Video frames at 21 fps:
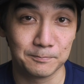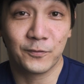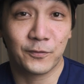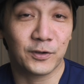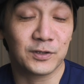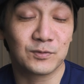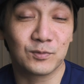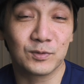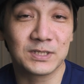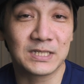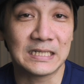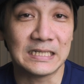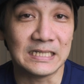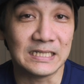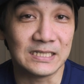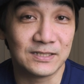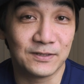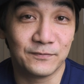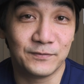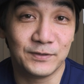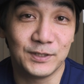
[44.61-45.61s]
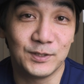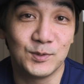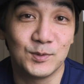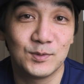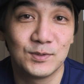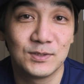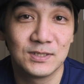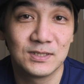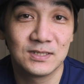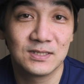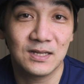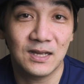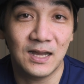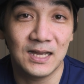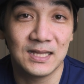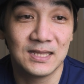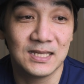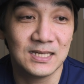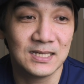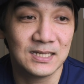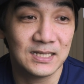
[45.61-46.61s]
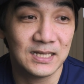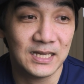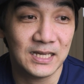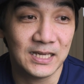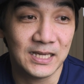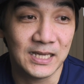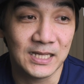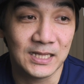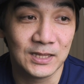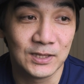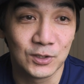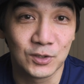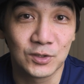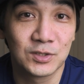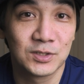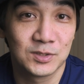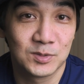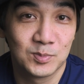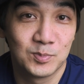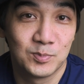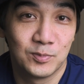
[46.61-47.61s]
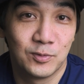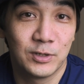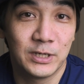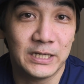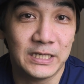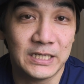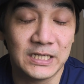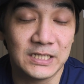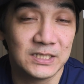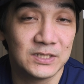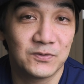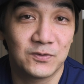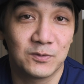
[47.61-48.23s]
First was the ease of use. I think it looks pretty easy.